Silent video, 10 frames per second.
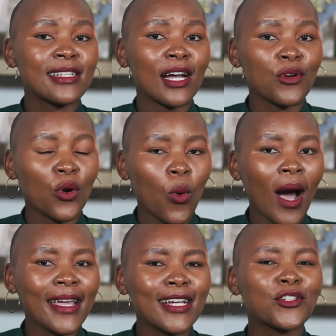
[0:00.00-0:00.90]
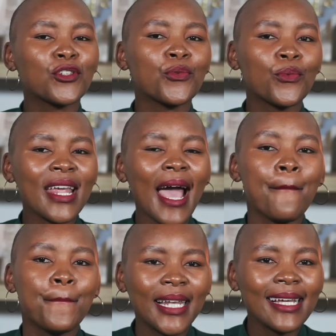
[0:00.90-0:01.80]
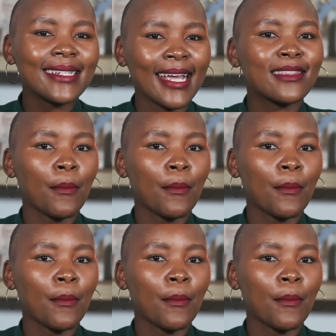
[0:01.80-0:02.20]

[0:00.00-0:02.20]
are required to rehabilitate the